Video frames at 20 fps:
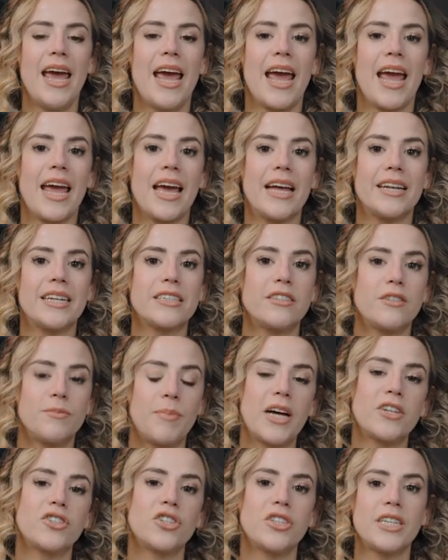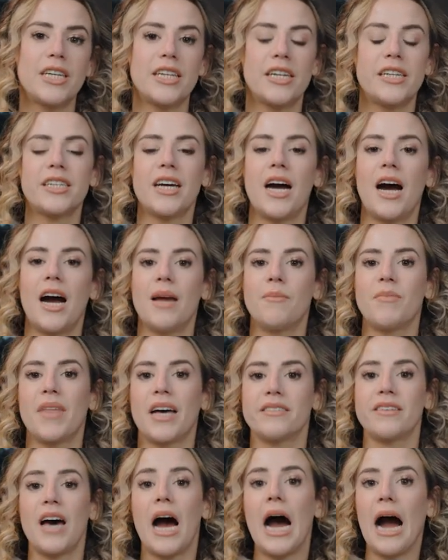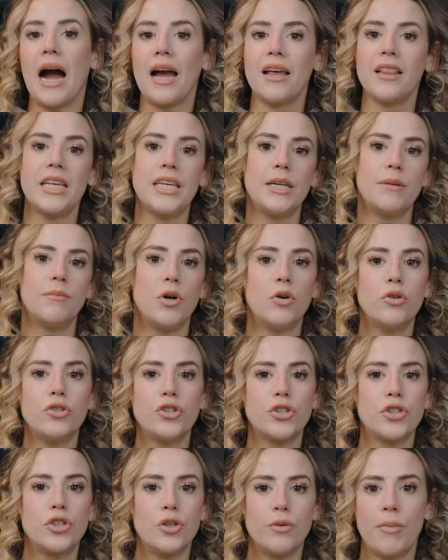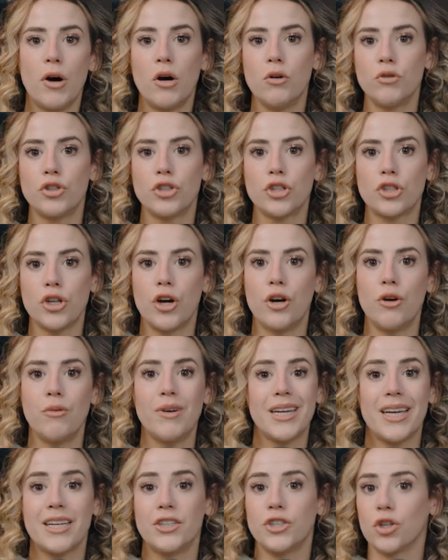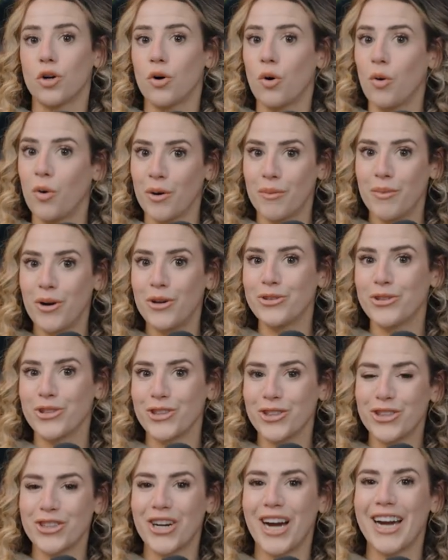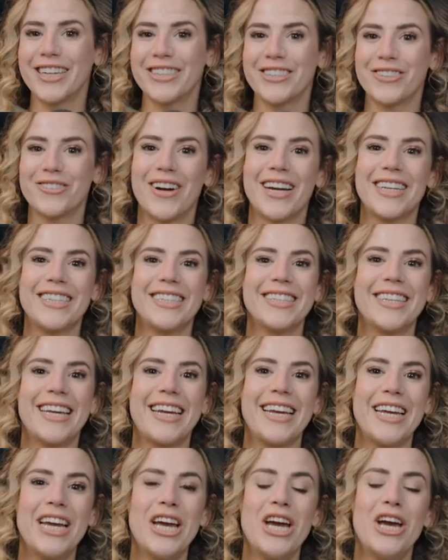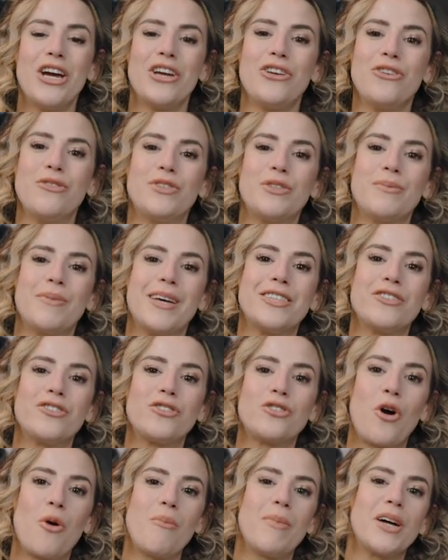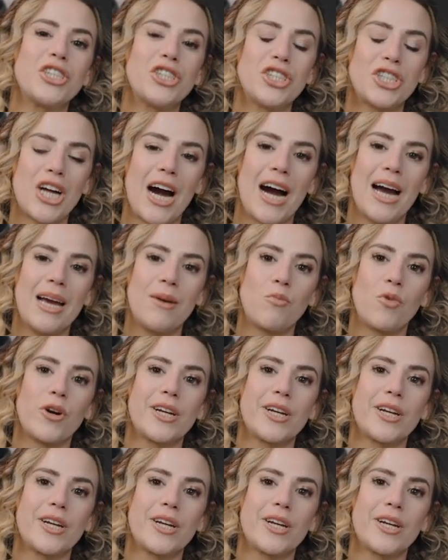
And especially in a time that's highly emotional post-show, again, your hormones are trying to regulate. You've spent so much time